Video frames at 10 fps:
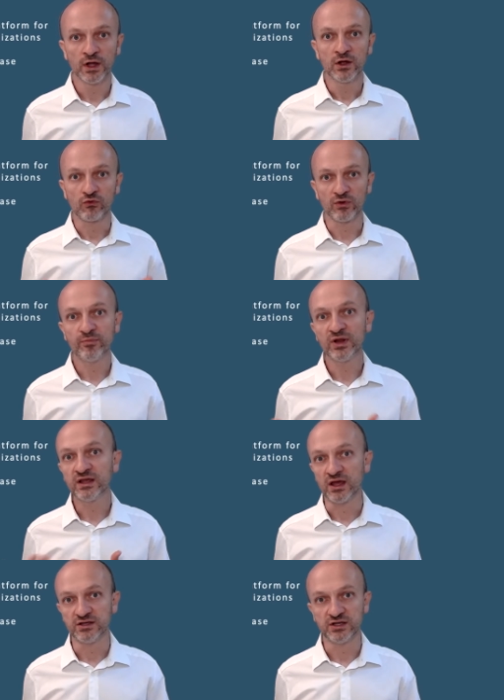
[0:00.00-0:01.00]

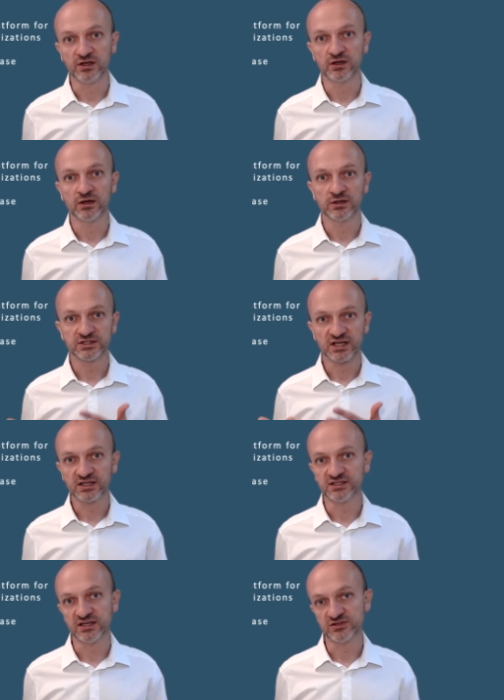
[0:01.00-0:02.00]
replicating
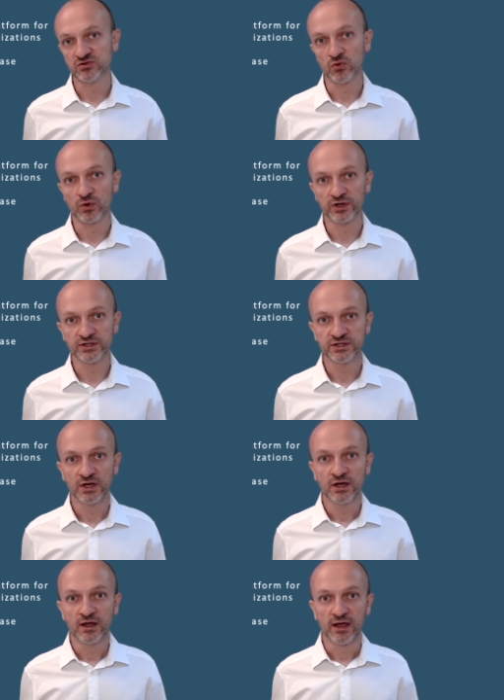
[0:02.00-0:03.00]
success stories
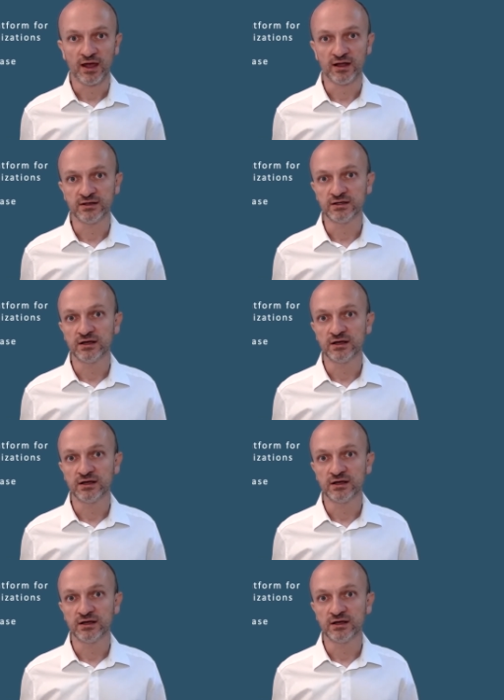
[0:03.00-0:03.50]
and uh,